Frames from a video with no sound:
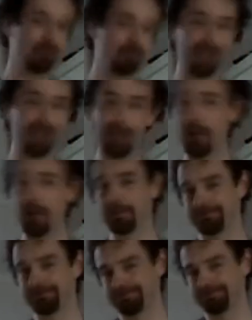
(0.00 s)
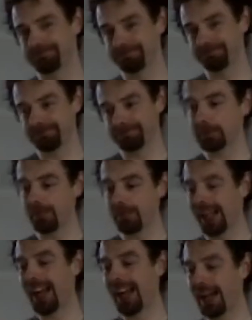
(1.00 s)
let me know.
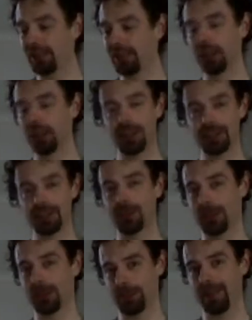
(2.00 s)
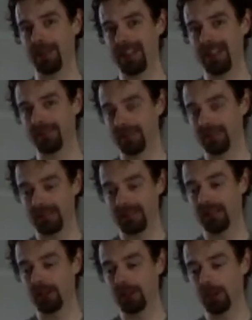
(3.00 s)
I have a lot going spare.
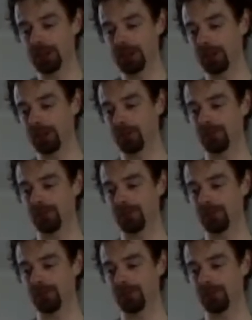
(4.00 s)
Also,